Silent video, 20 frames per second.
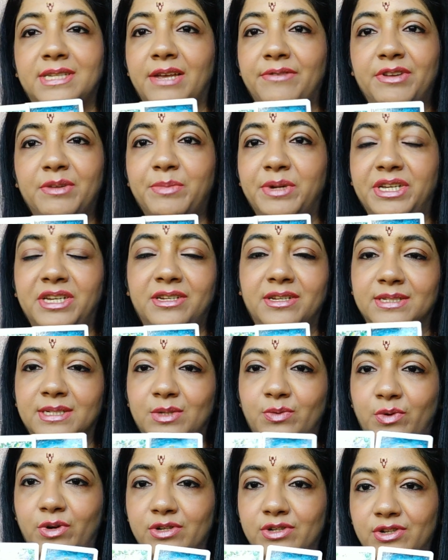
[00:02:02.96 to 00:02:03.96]
everybody
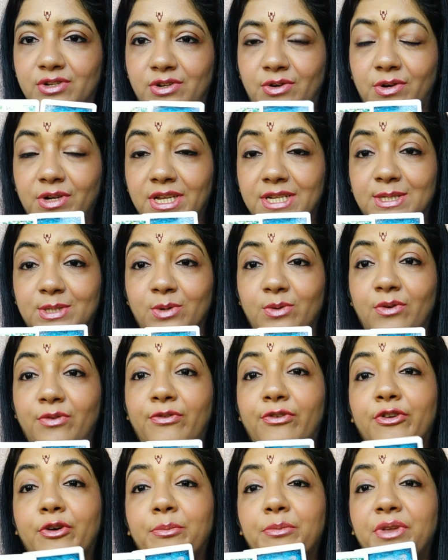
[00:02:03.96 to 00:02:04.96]
doesn't want to know. Okay, so
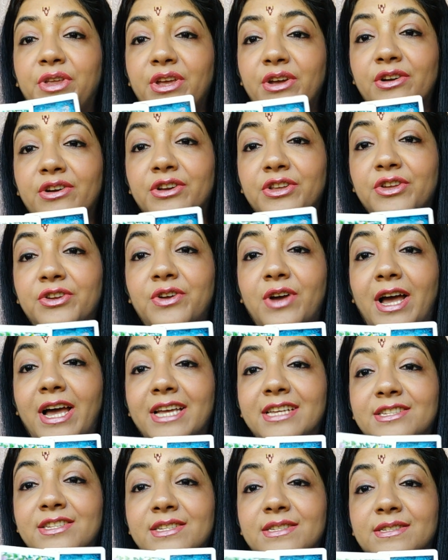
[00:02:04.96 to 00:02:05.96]
from here, you know,
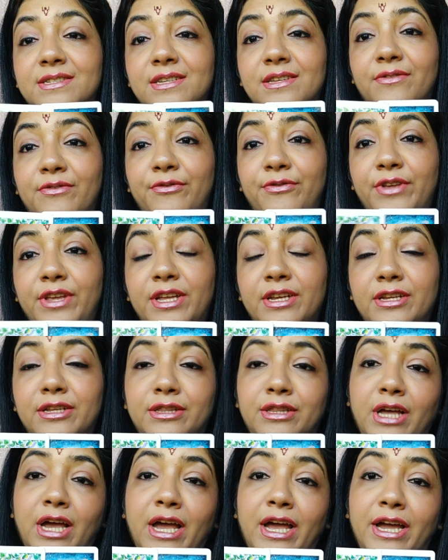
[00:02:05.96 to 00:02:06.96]
I just feel
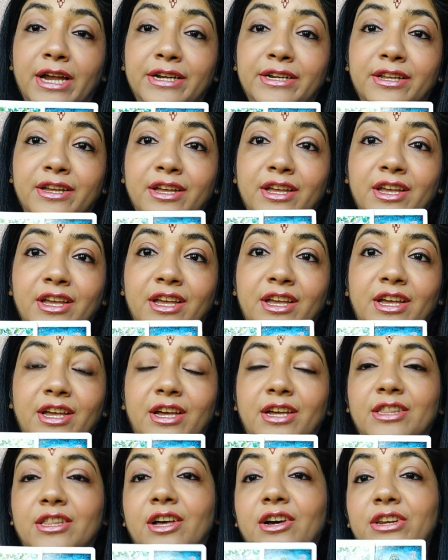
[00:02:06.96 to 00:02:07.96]
that
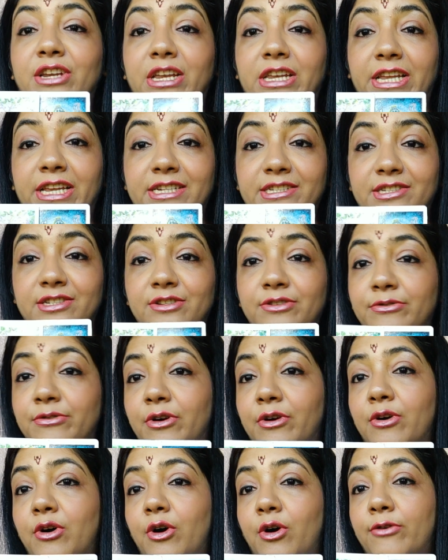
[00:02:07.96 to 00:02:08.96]
the
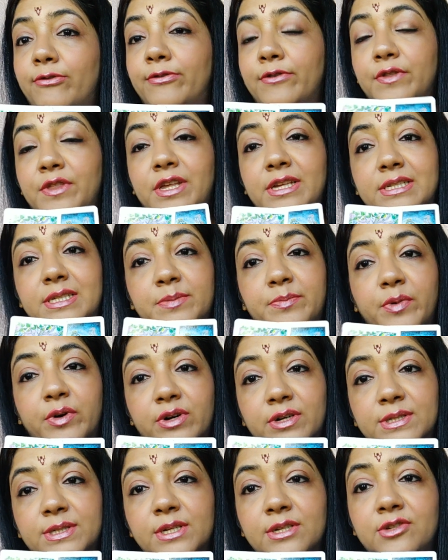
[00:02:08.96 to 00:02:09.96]
relation of this
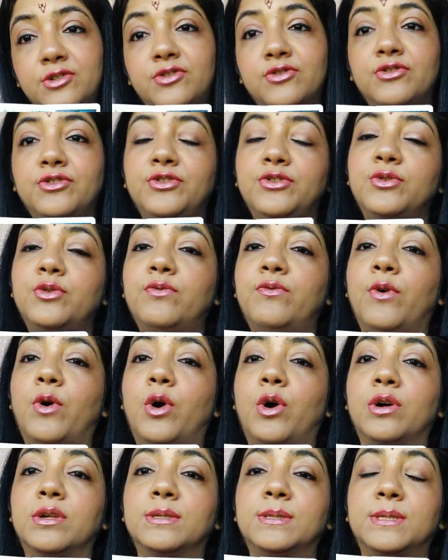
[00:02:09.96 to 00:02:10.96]
person to you
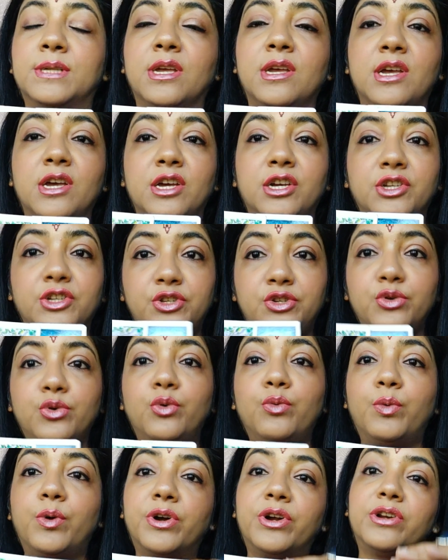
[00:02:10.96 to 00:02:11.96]
was, you
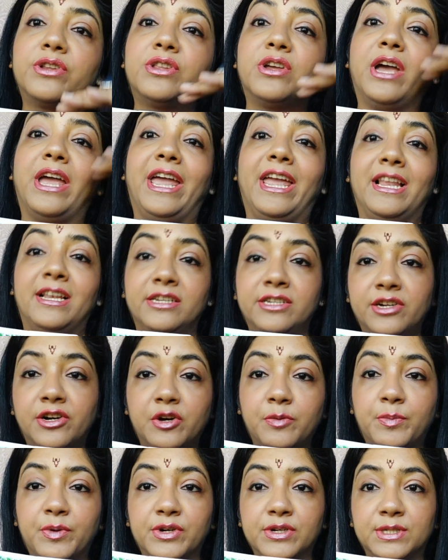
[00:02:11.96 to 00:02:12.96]
were the
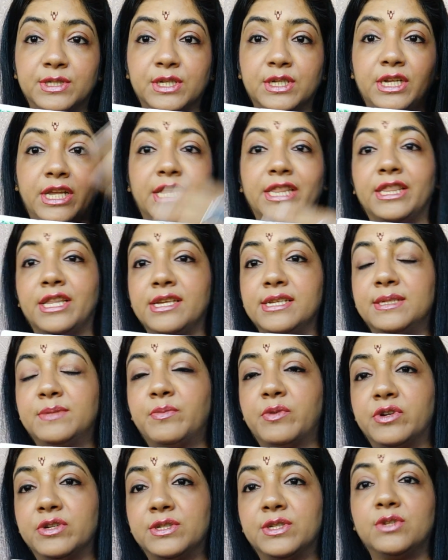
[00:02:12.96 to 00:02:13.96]
elder person and this
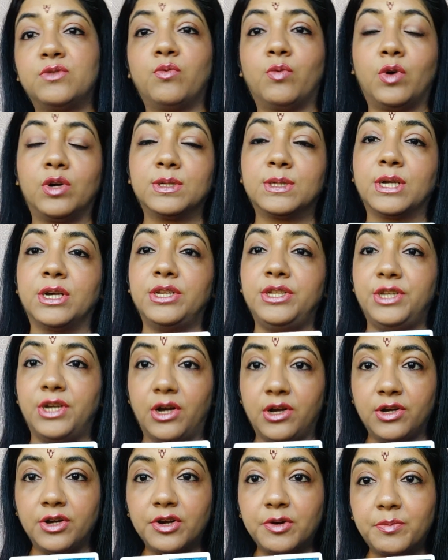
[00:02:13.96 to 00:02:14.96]
person was a
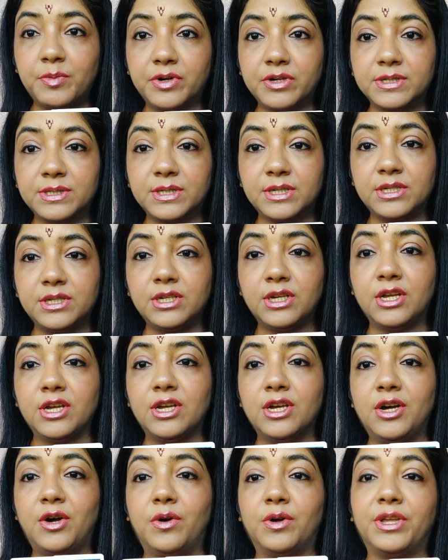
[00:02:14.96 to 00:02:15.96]
younger person.
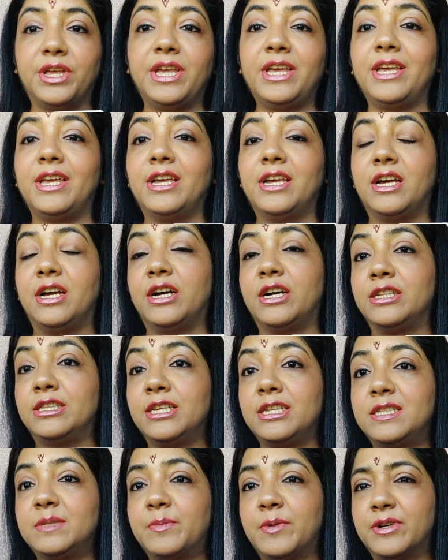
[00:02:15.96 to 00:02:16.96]
Okay,
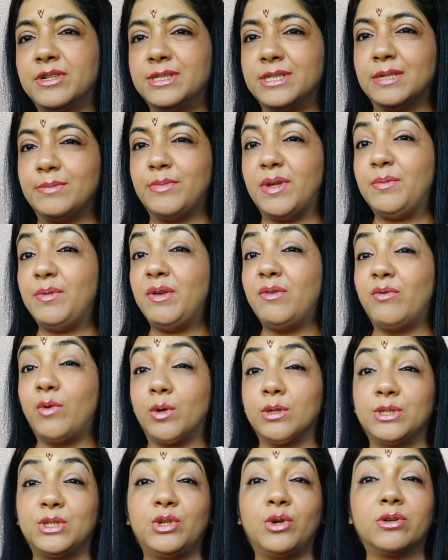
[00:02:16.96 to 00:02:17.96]
this person maybe
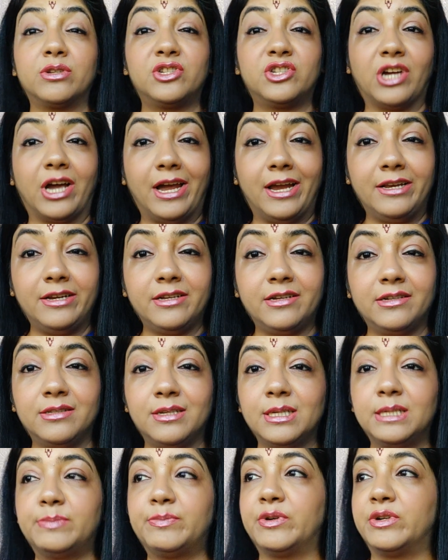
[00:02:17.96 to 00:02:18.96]
was your child,
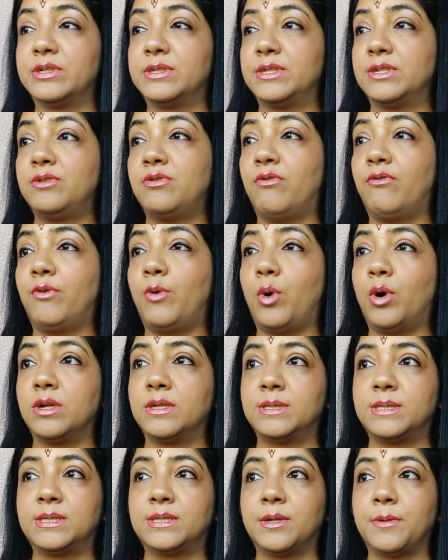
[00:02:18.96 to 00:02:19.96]
this person
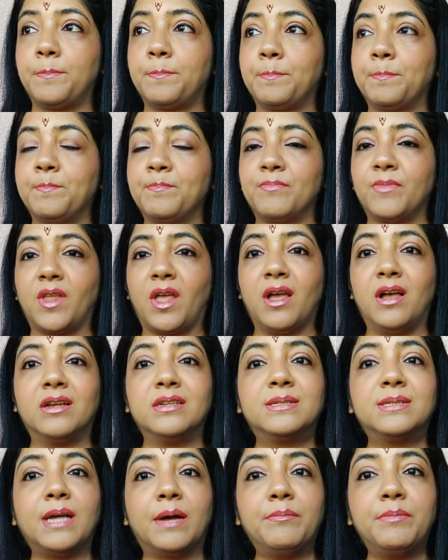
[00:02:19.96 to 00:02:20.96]
was
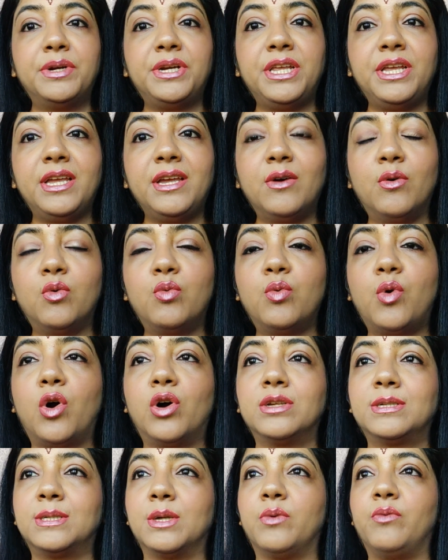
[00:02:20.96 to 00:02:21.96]
somebody who
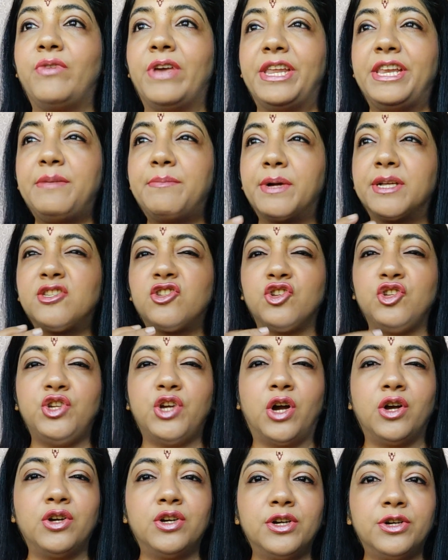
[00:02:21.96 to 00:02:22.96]
was very much
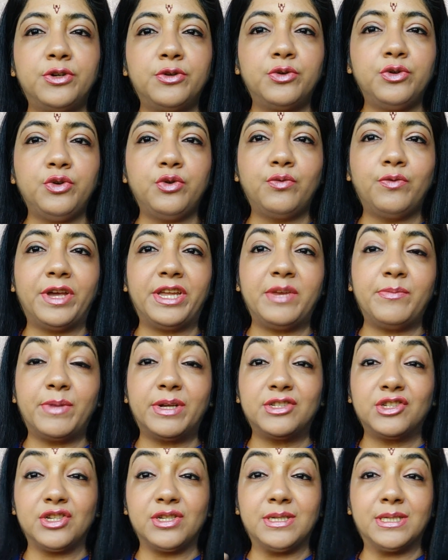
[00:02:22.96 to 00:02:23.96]
younger to you, very
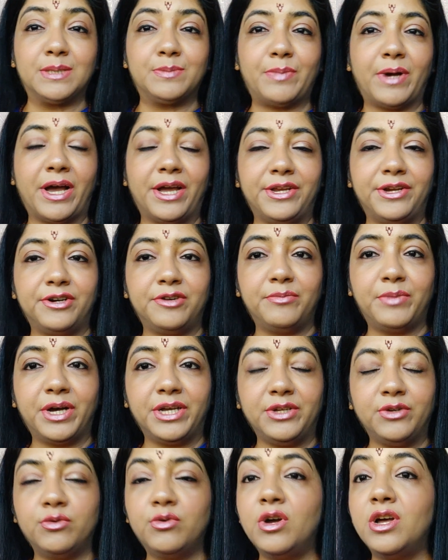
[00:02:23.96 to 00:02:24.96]
much inspired by
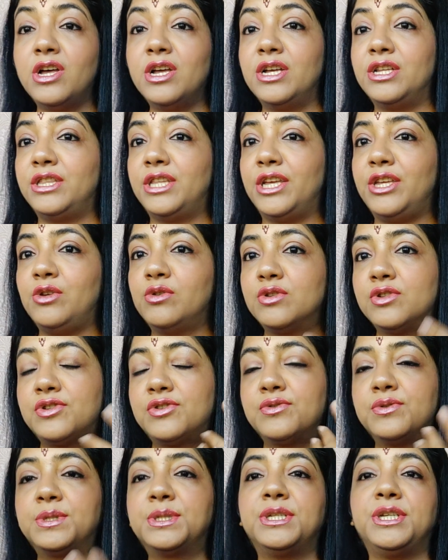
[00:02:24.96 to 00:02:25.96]
you. They used
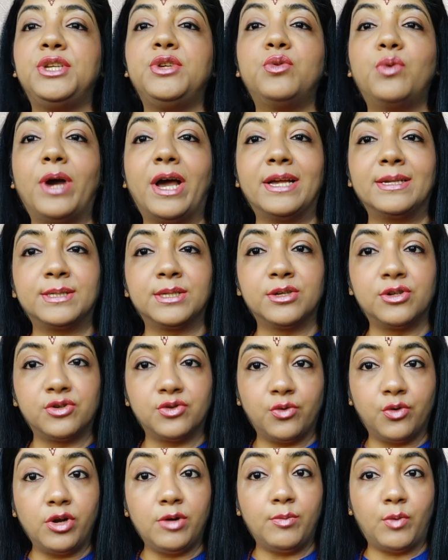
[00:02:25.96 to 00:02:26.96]
to see you as a
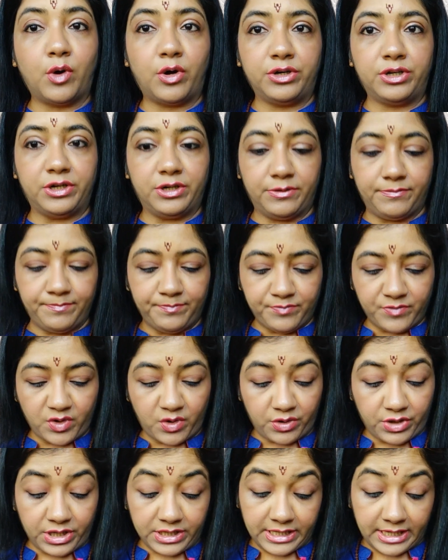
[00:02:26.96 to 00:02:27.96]
role model.
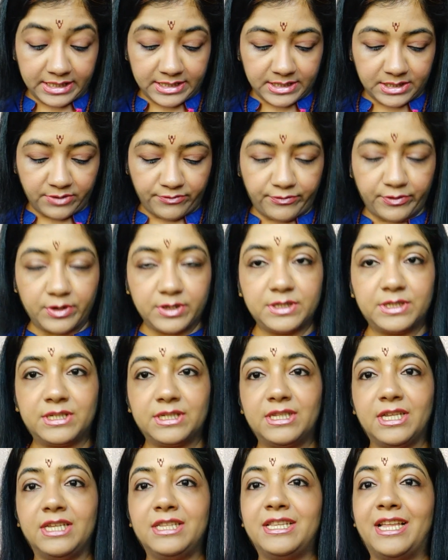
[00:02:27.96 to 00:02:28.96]
Okay, that's the
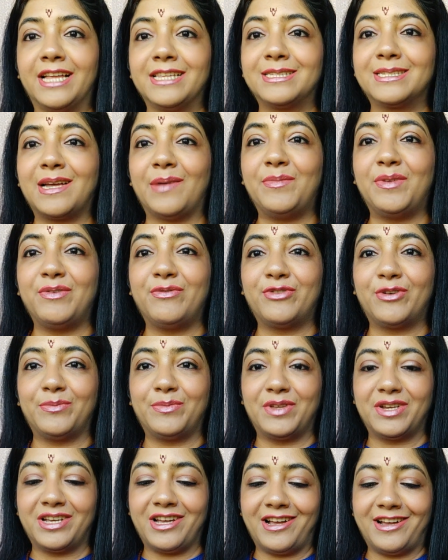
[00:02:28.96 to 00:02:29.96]
first thing that's coming
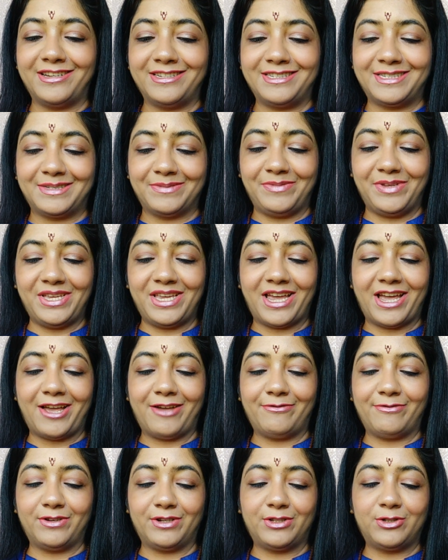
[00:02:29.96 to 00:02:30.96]
from the cards. We
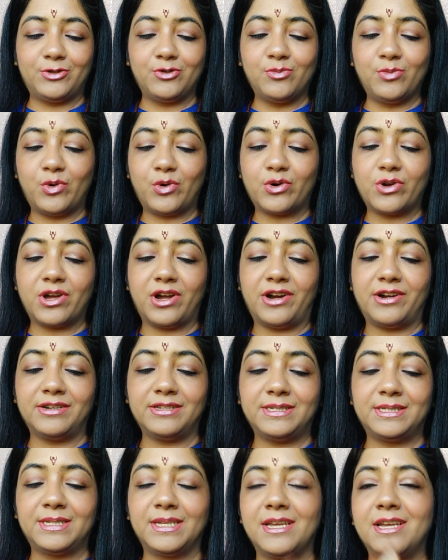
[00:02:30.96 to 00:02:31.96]
have 2 more
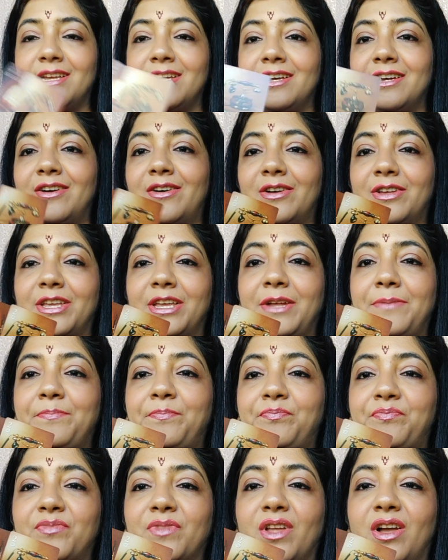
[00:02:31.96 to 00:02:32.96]
cards. Okay,
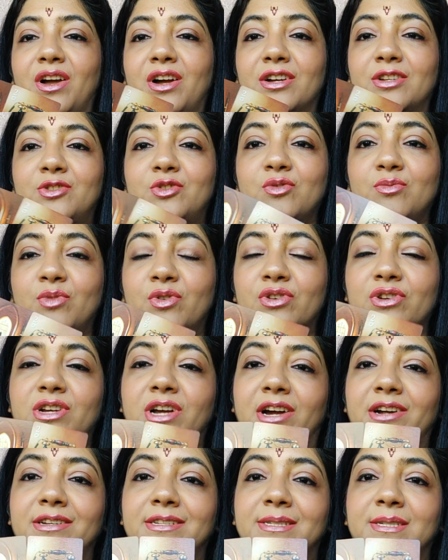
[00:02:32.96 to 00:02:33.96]
2 more
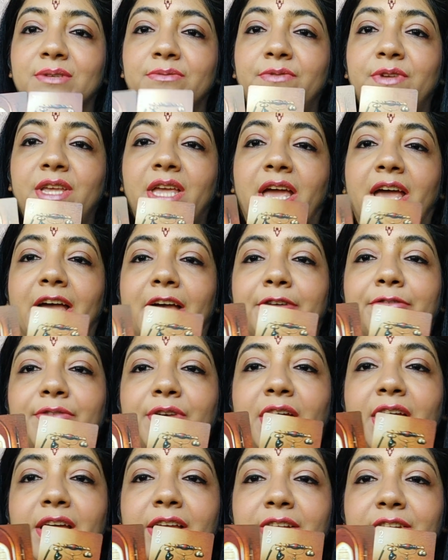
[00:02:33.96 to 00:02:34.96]
cards we
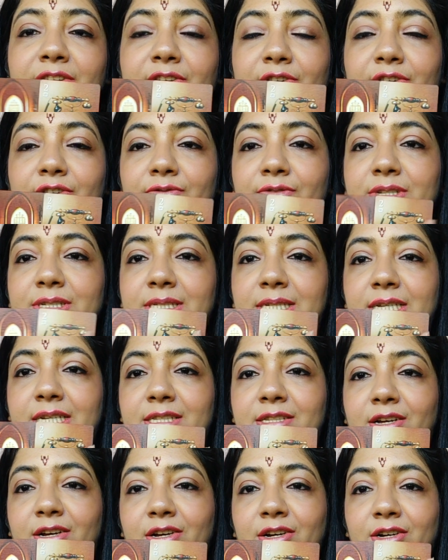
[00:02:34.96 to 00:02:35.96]
have, and here we see
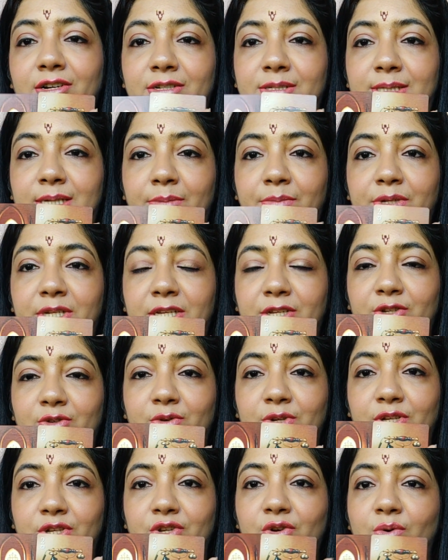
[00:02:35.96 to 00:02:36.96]
the somebody
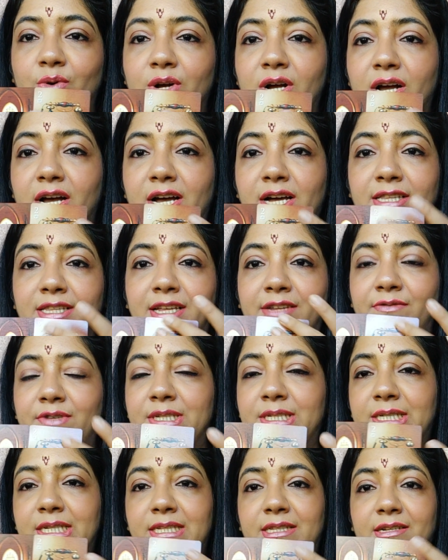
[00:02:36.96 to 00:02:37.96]
doing yoga, then we
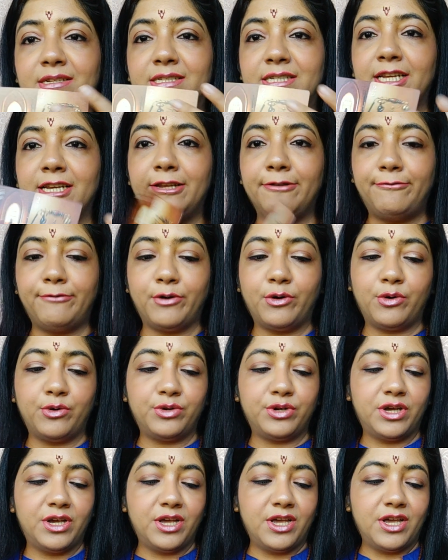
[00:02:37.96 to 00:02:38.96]
see the telephone.